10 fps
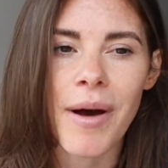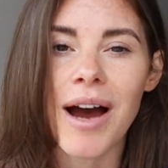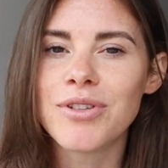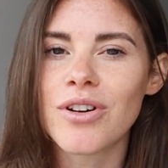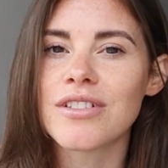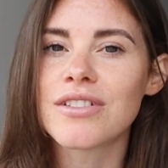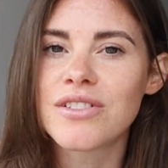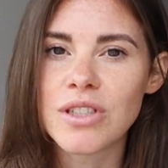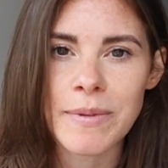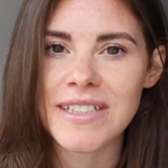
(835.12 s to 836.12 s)
but I'm not
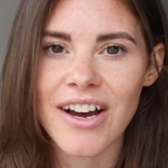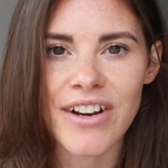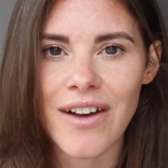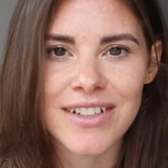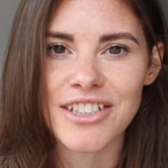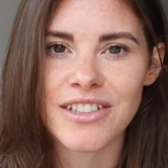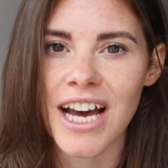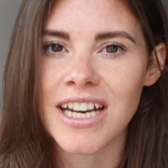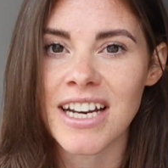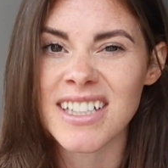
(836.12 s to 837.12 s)
super set on having to do
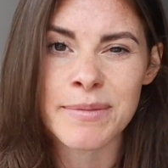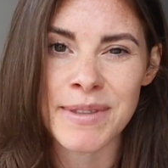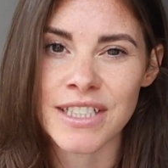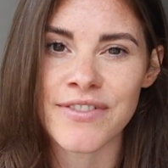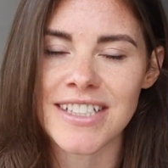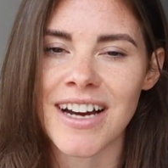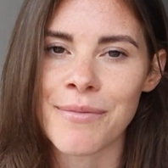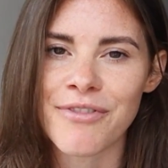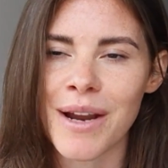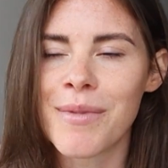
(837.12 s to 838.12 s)
that in any specific
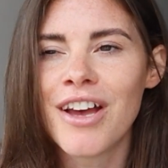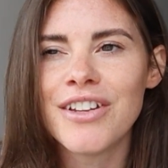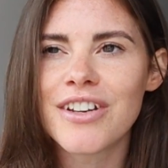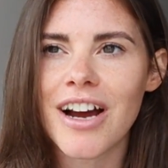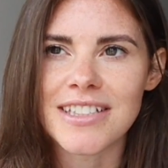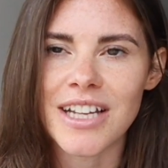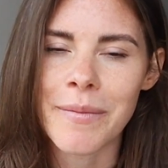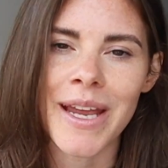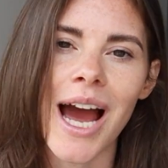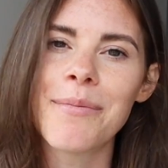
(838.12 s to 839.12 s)
time frame. You guys know
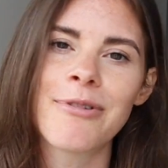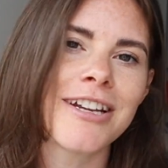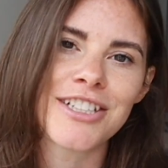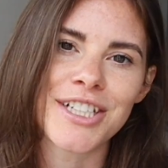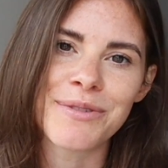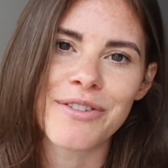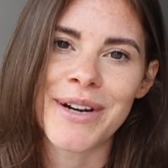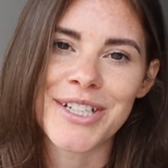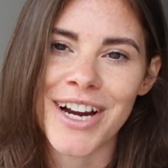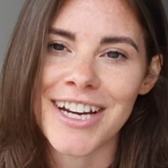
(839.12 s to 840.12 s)
me, I'm pretty chill with
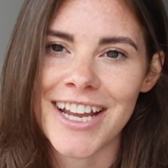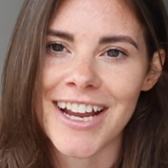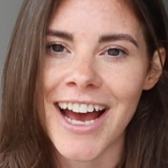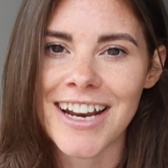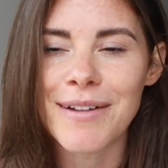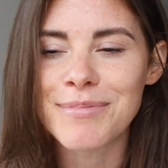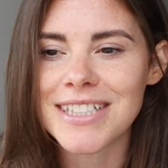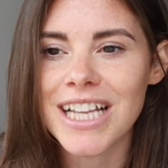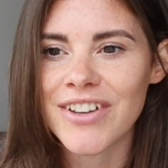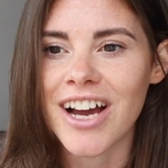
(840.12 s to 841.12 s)
my training, and I'm
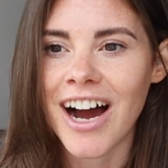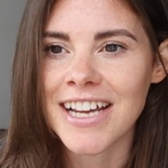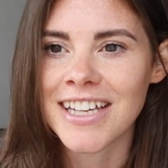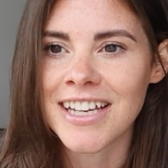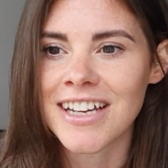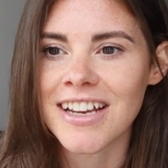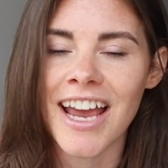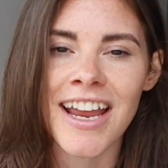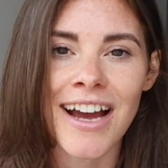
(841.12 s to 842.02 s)
just loving hiking and getting